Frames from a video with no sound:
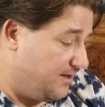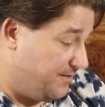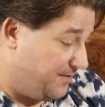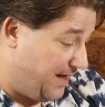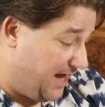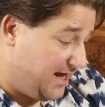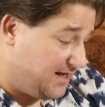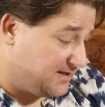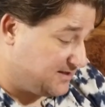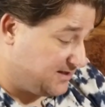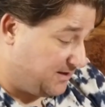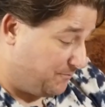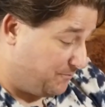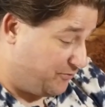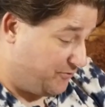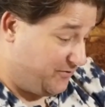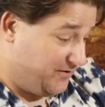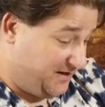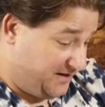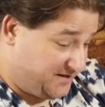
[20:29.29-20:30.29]
That's a
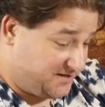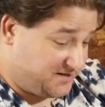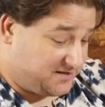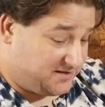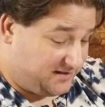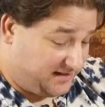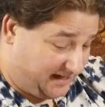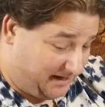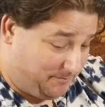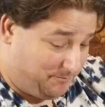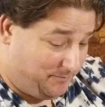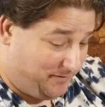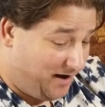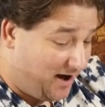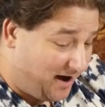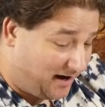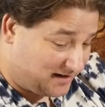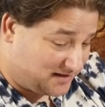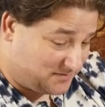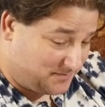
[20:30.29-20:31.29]
pretty slick
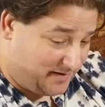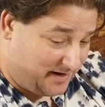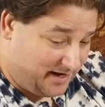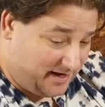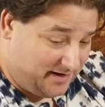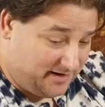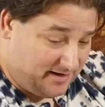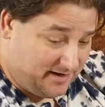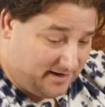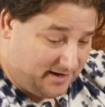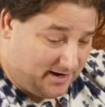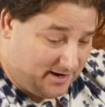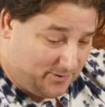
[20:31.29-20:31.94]
box, man.